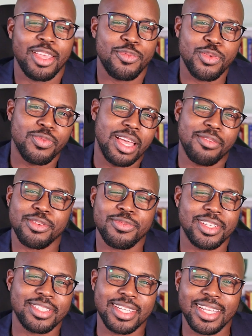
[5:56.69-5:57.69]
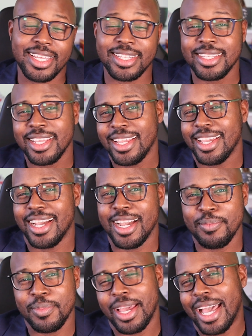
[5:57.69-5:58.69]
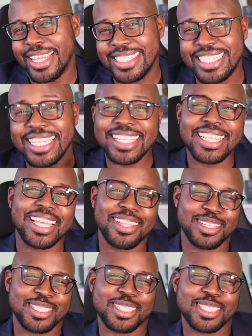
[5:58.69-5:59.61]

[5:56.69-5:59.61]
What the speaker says: If you've ever visited, ideally in the